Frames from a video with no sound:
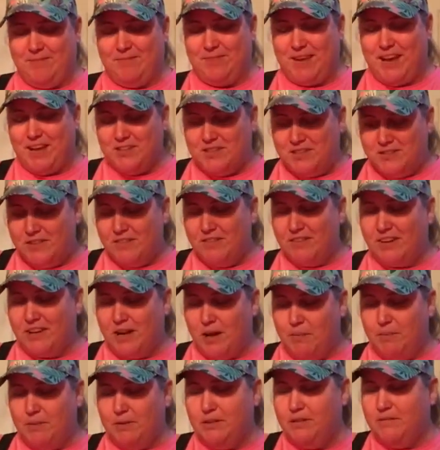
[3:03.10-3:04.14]
I do have a
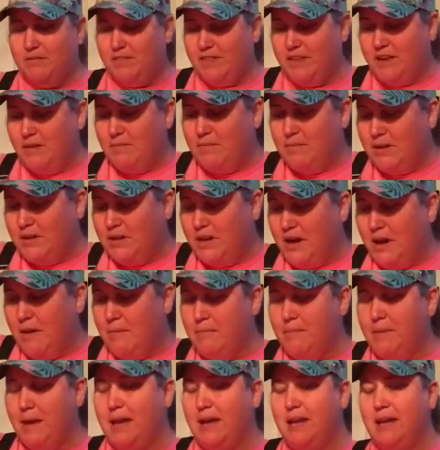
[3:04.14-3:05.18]
couple of them, not
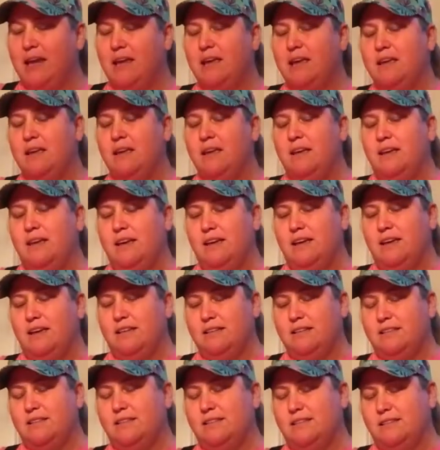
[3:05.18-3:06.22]
many.
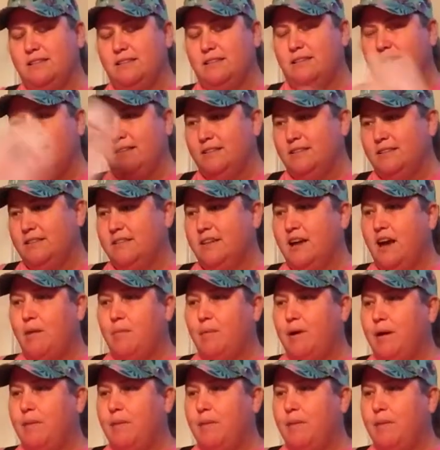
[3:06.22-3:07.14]
It's not my